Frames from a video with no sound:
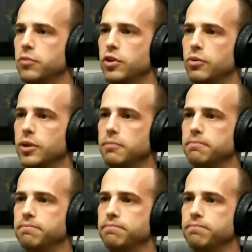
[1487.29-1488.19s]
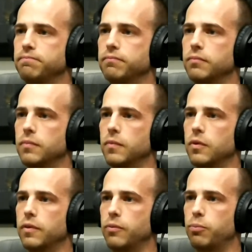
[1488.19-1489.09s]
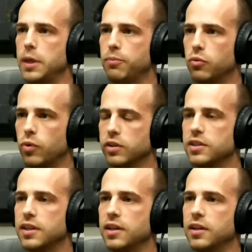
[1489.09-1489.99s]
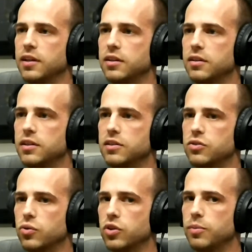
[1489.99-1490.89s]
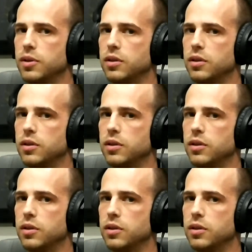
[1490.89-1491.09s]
you know what? People want to get in. This is going